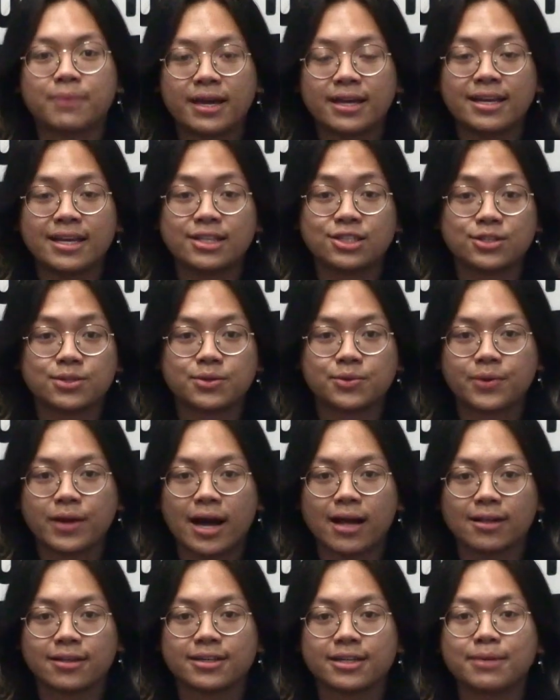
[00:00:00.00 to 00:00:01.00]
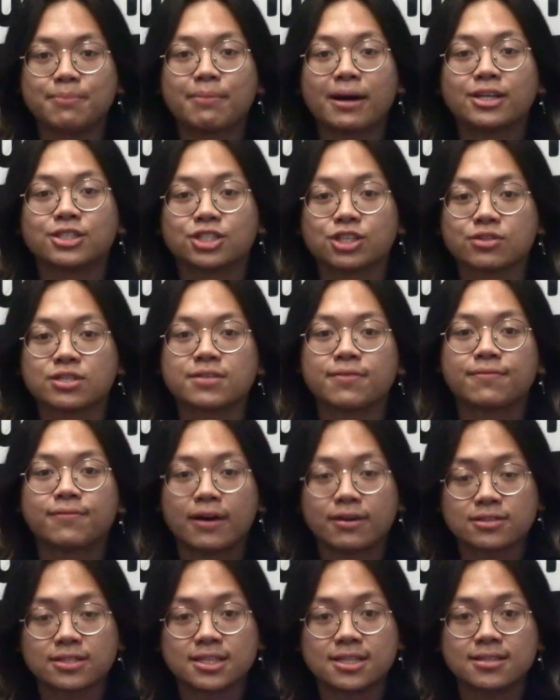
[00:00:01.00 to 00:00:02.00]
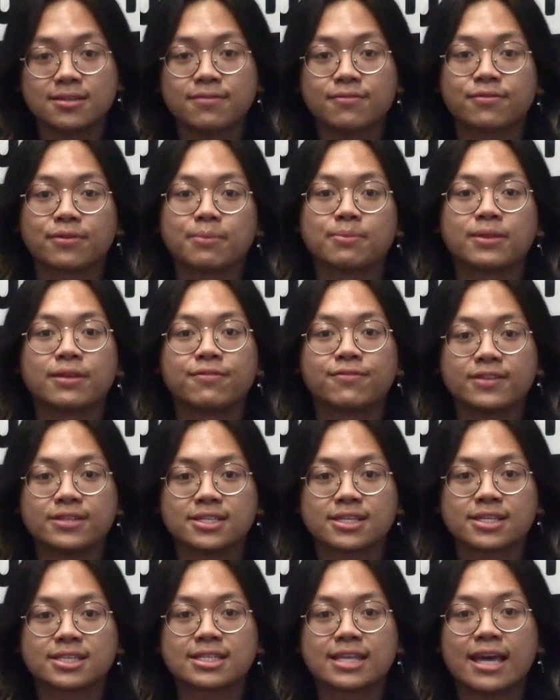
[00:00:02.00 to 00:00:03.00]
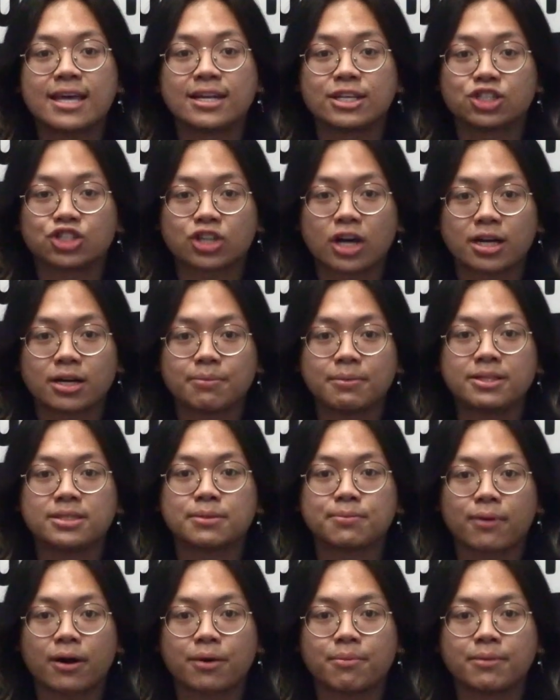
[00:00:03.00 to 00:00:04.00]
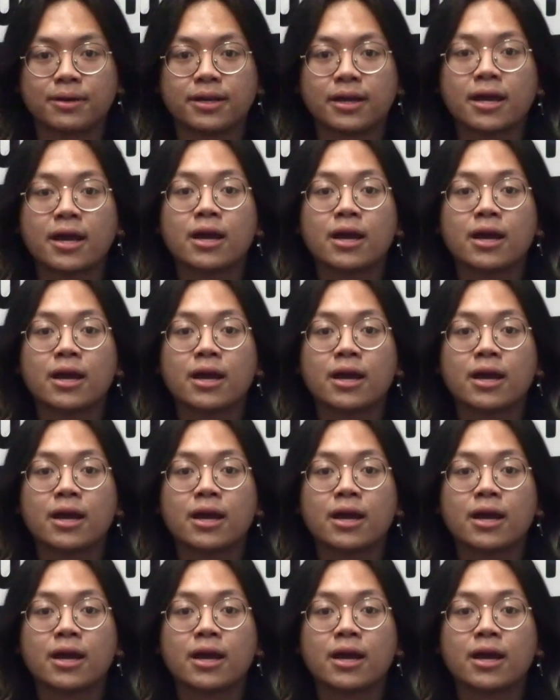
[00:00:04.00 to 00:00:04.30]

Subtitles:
into a reality by Joseph Belton from the Physics and Astronomy Department,